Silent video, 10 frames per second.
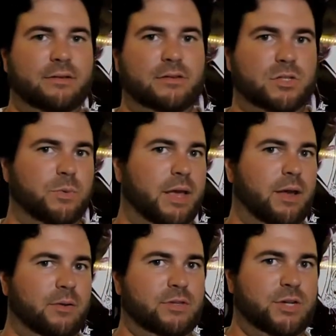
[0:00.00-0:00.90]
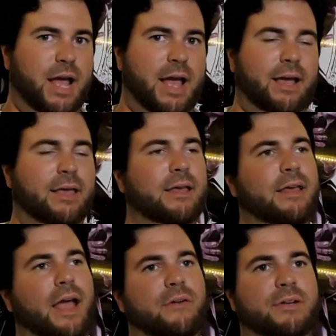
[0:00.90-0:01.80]
swinging with Jack
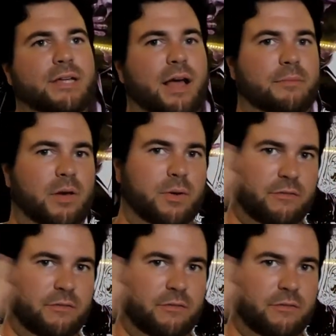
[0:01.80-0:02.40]
every time going